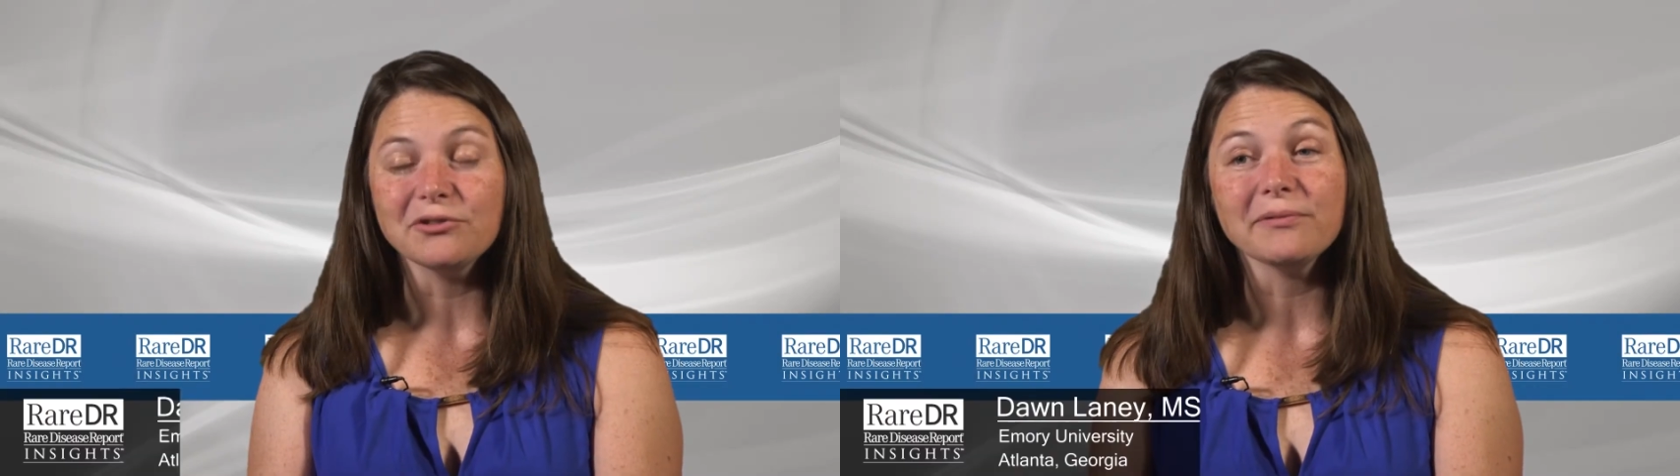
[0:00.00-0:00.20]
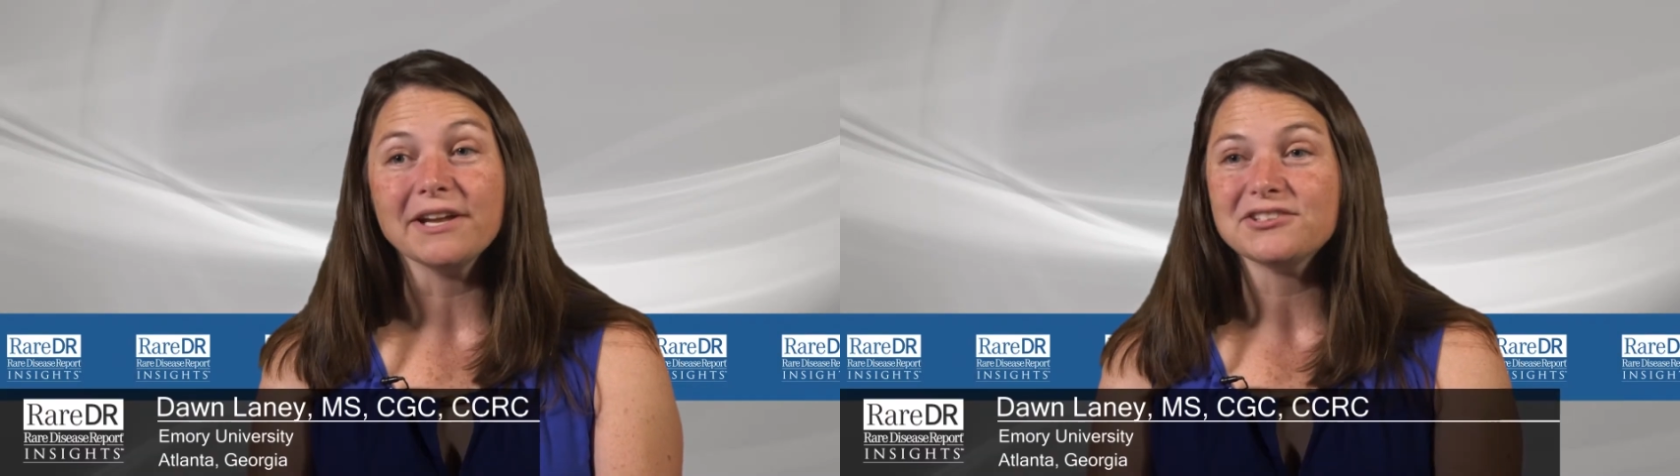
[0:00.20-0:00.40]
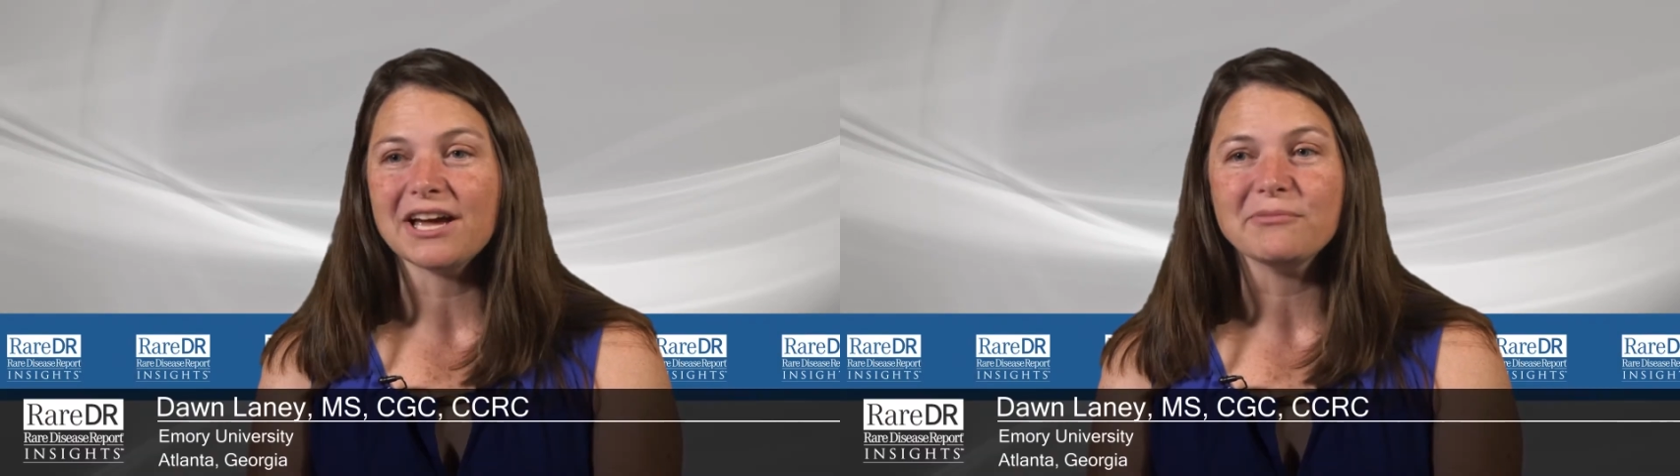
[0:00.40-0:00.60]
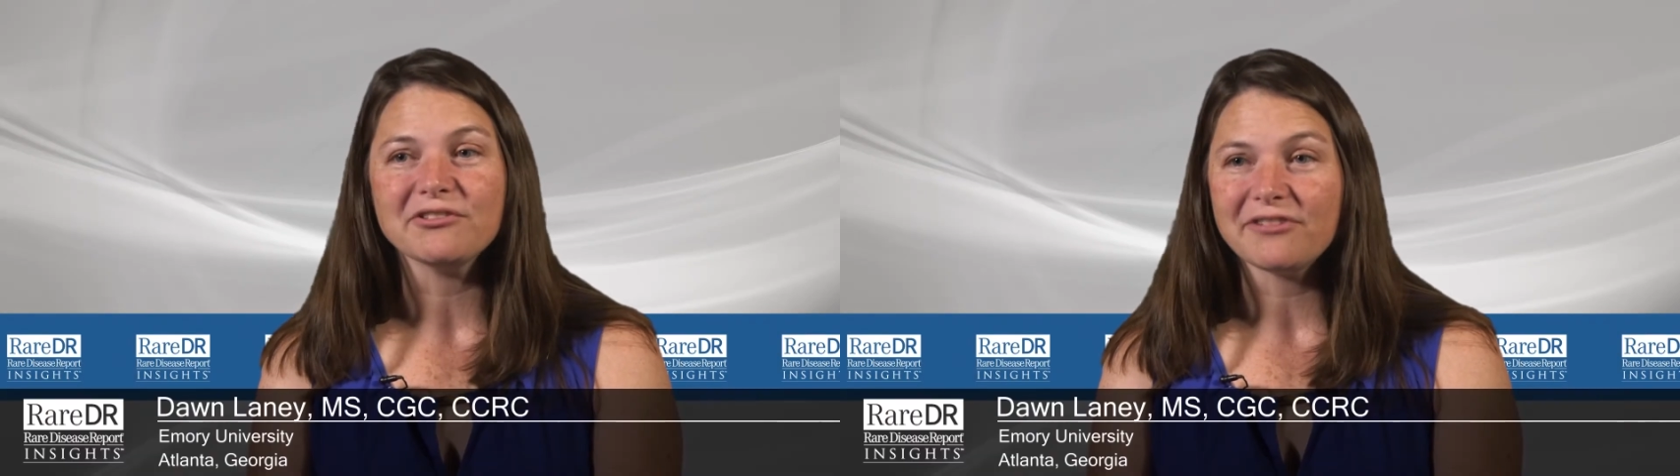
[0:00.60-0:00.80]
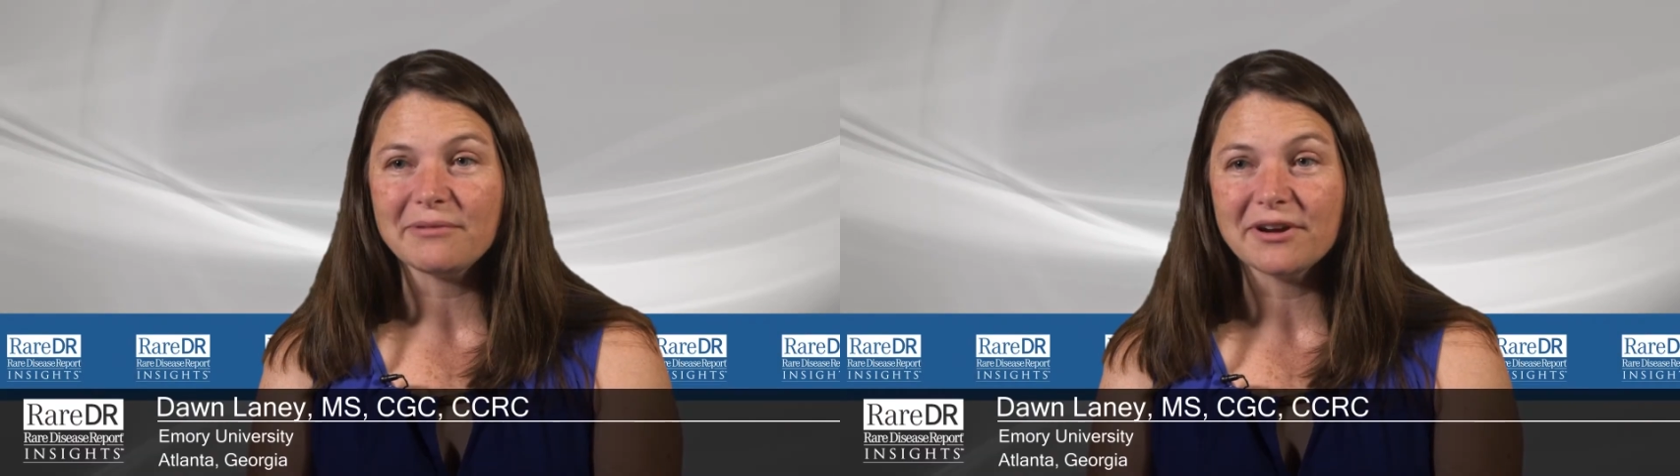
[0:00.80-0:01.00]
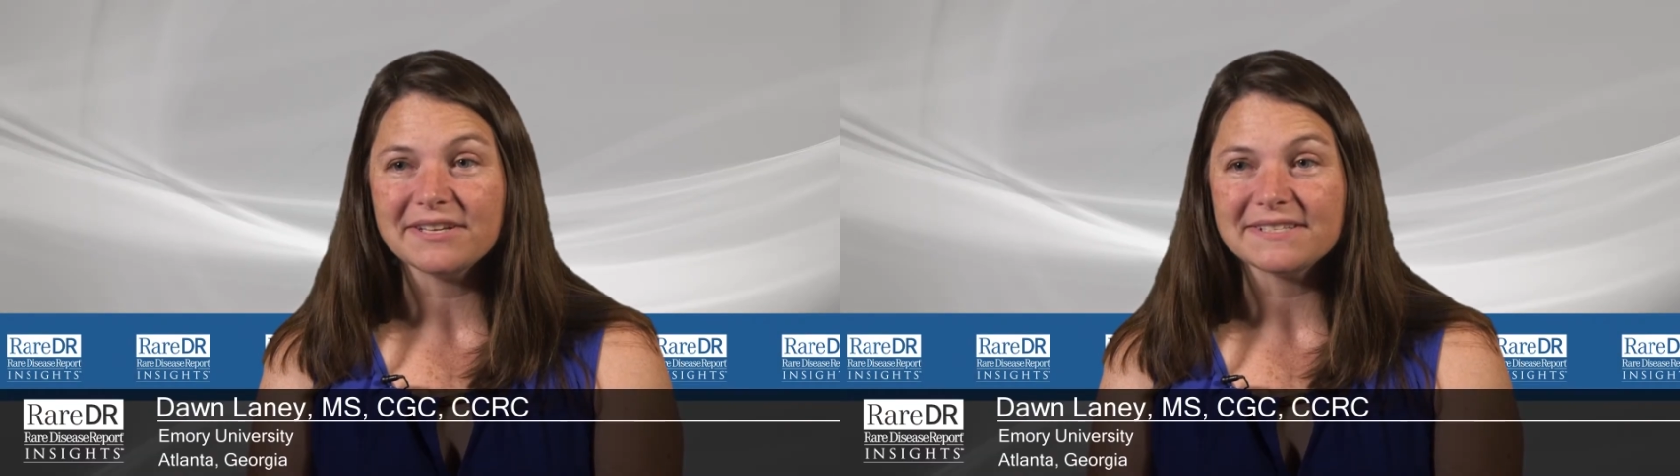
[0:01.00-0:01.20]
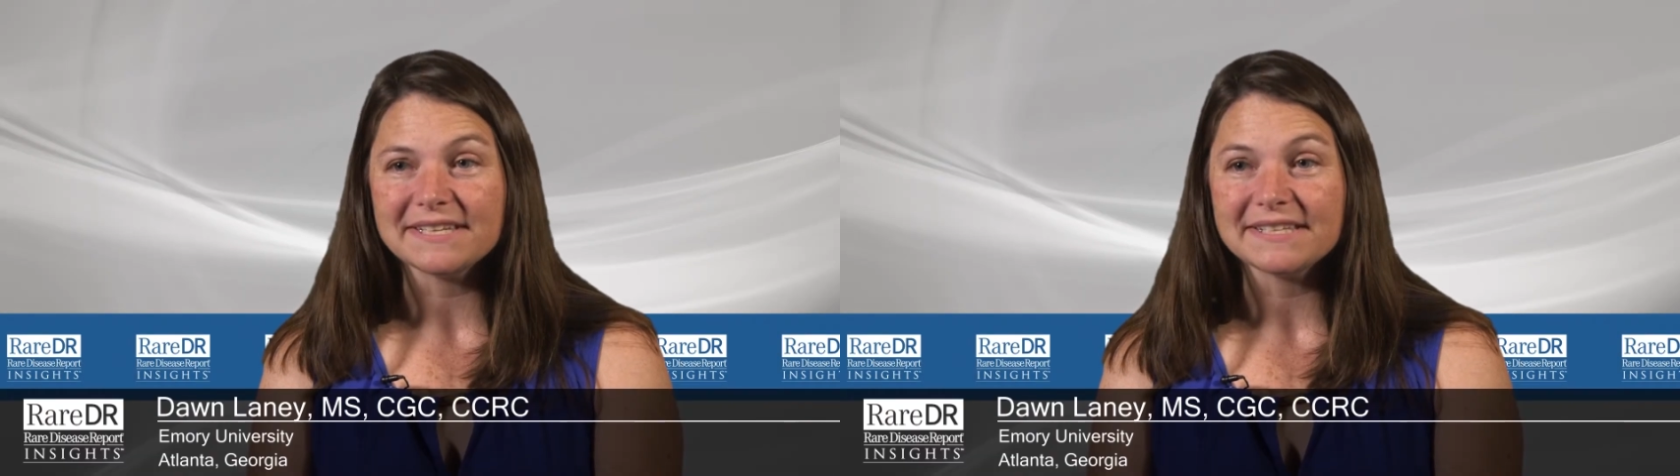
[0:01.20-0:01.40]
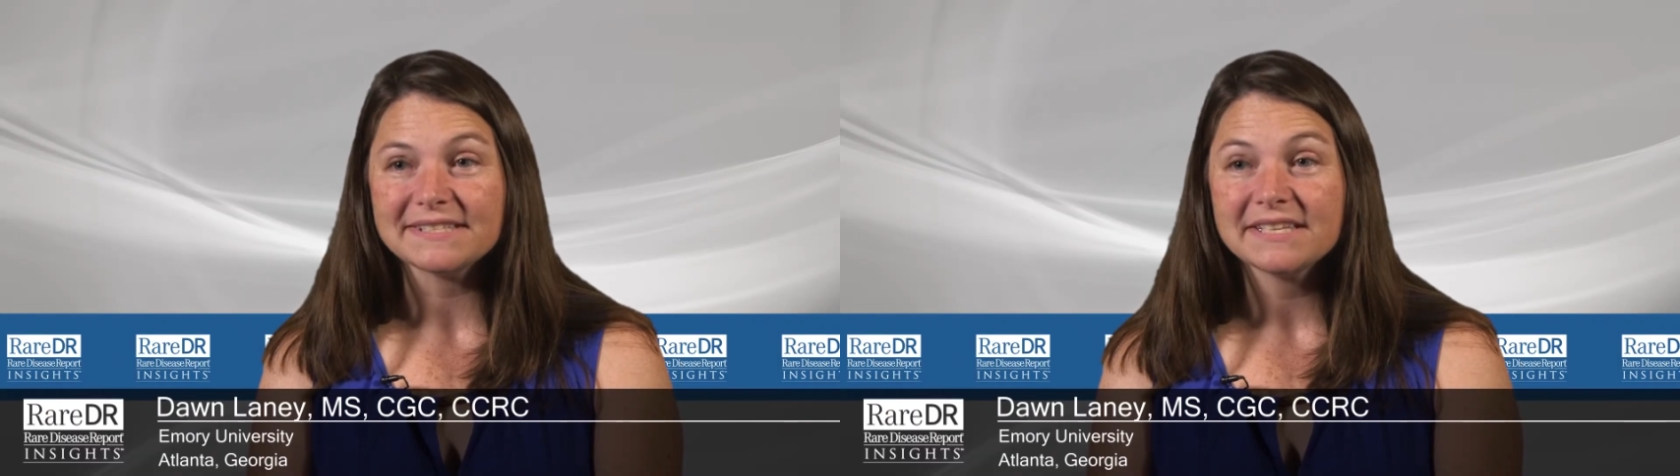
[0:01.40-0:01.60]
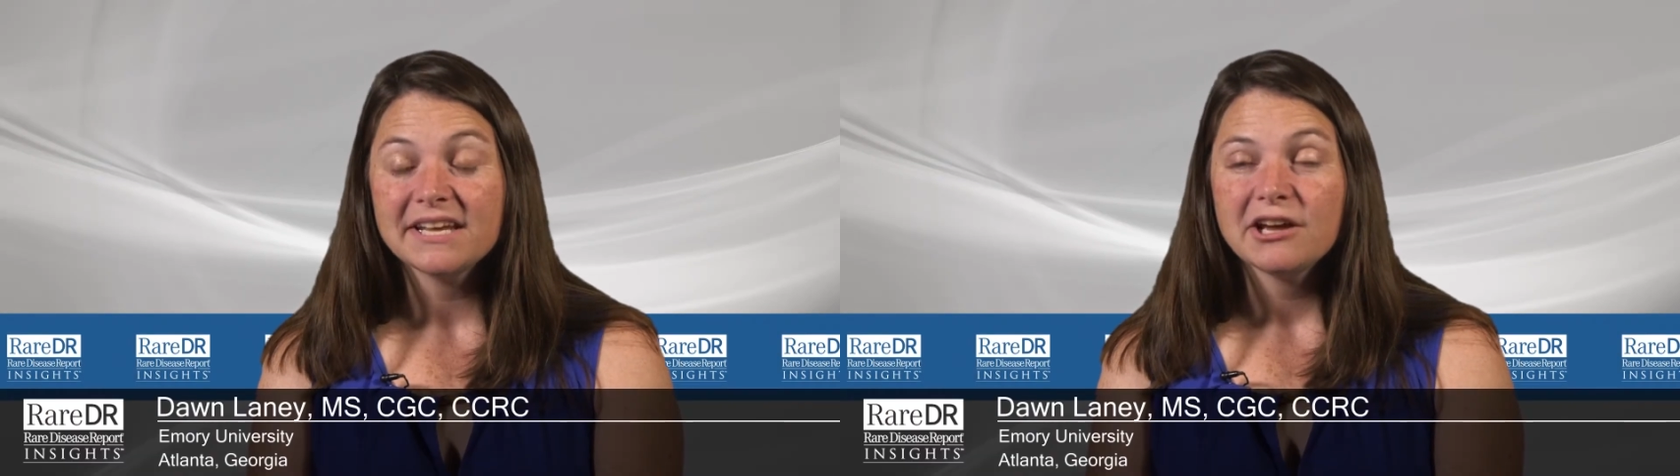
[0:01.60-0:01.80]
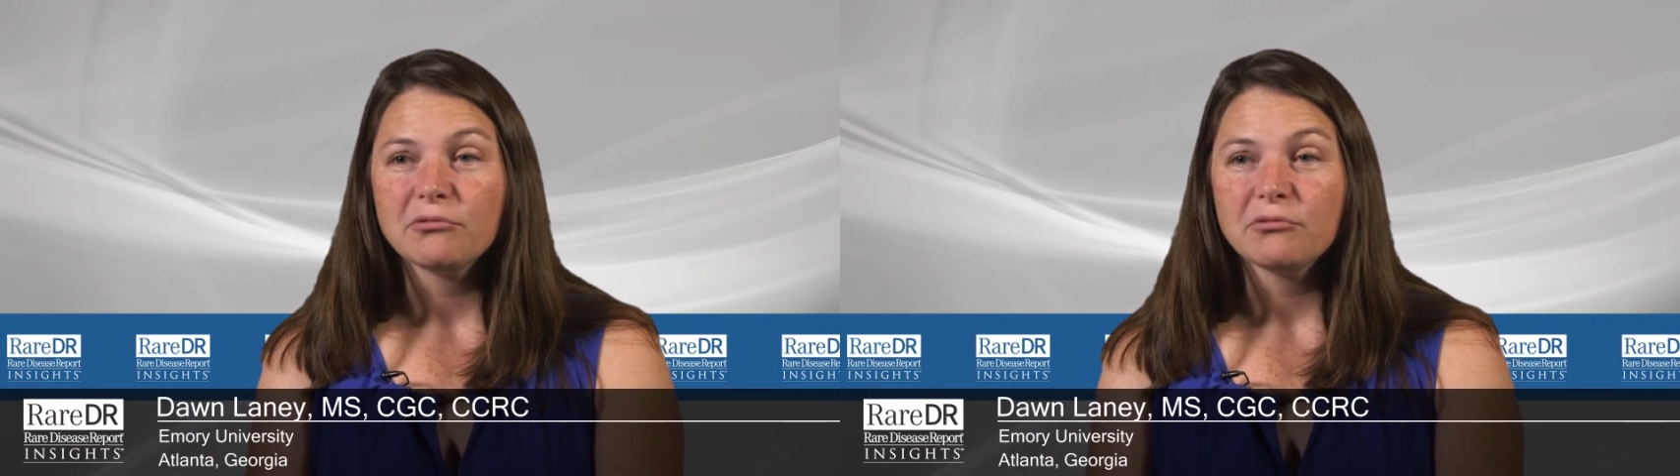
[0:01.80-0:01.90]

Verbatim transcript: great job with Fabry disease.